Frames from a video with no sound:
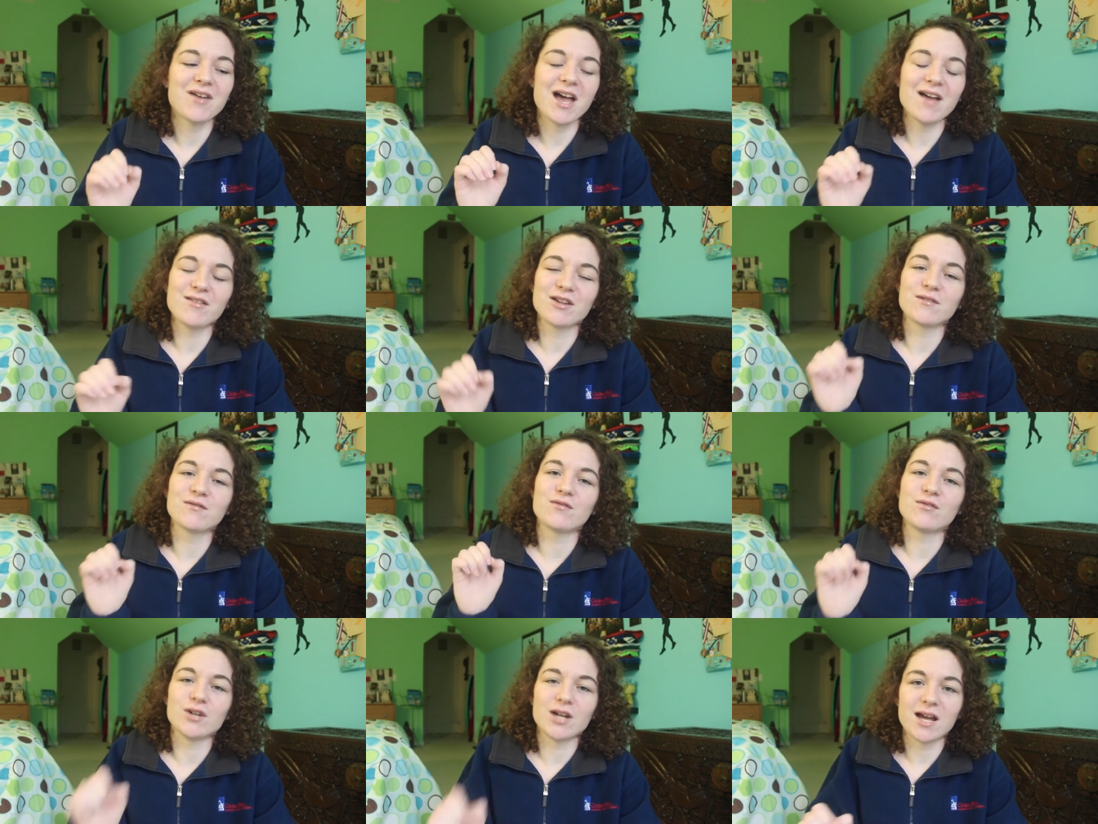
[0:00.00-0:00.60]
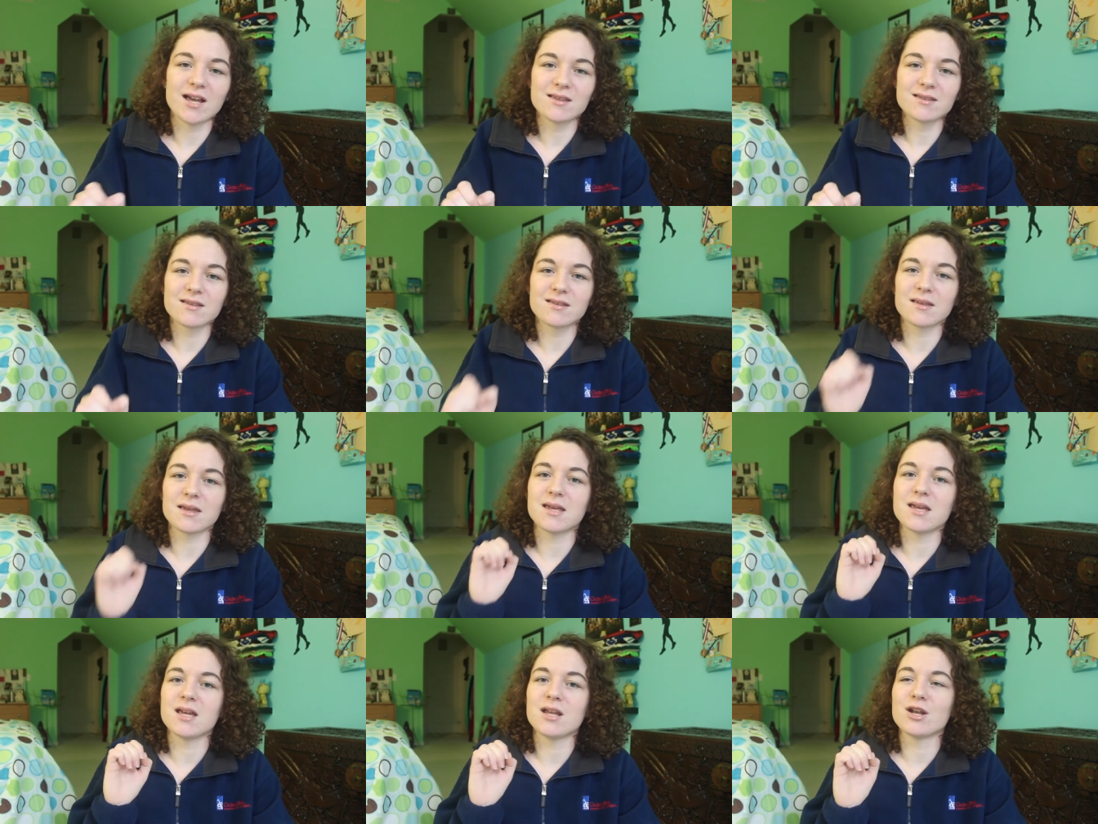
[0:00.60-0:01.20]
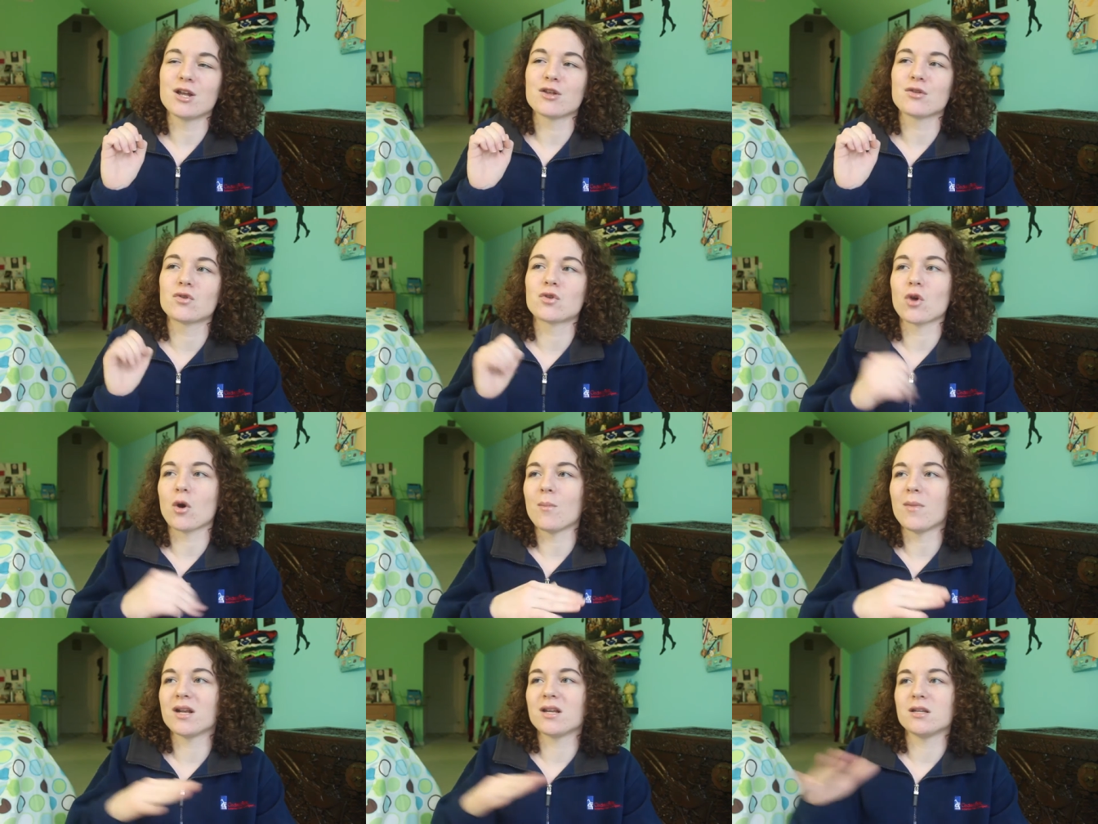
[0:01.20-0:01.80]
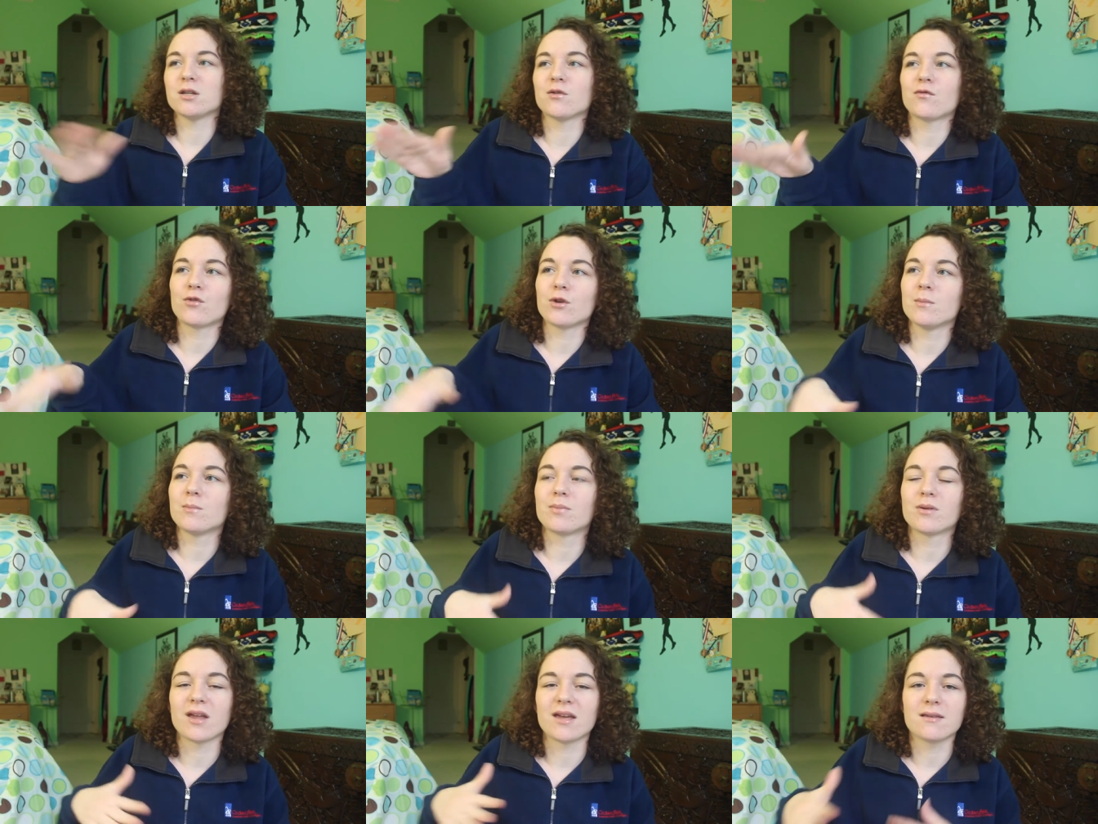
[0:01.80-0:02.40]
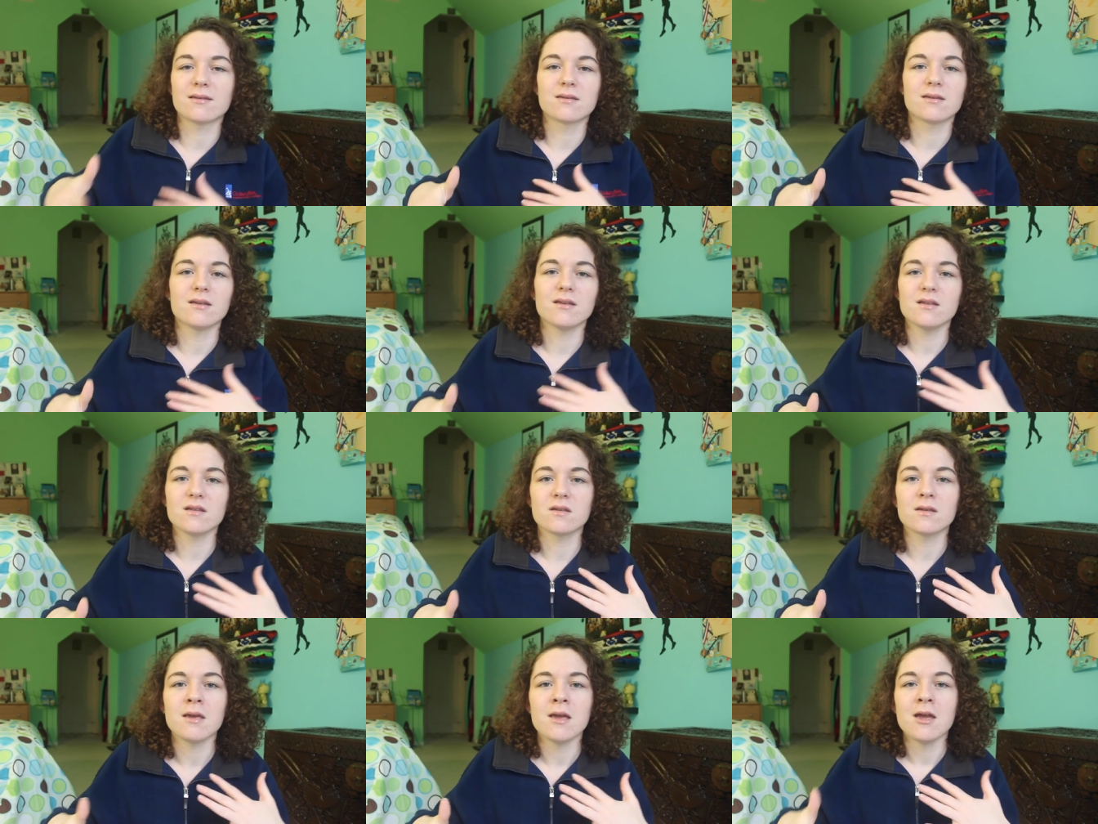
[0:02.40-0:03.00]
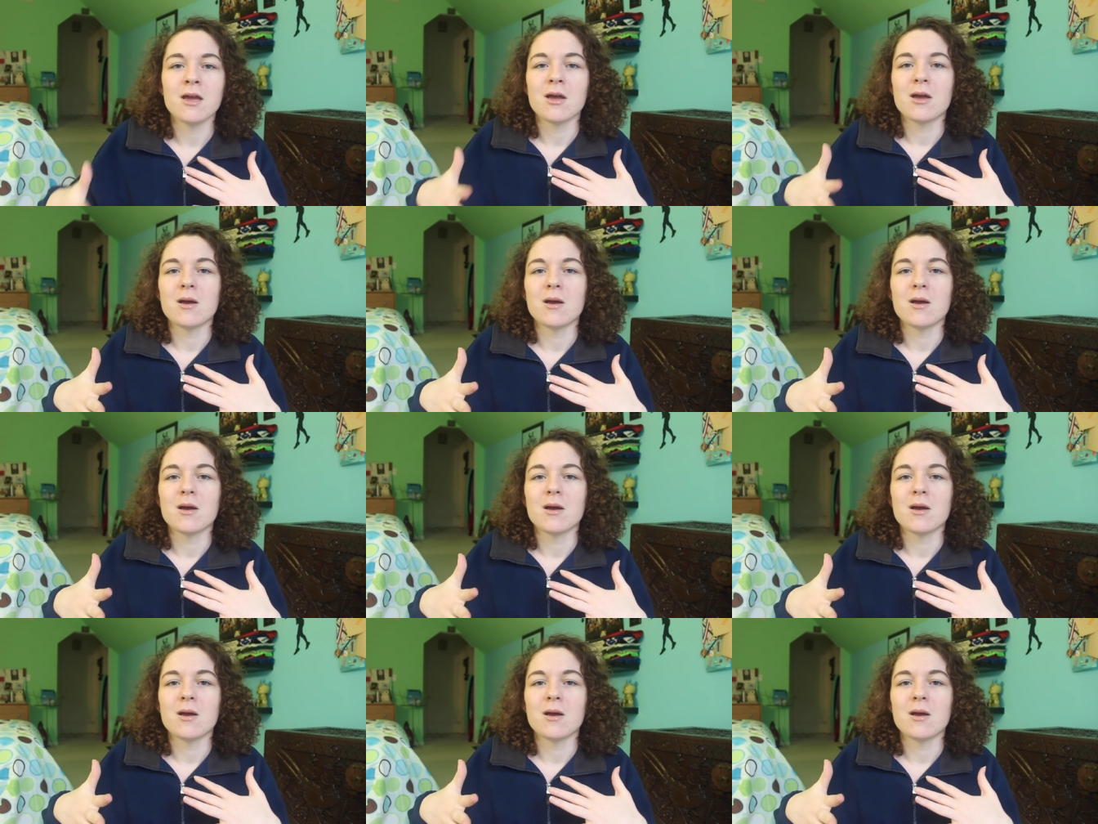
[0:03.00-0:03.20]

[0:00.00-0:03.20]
having friends in so many different places.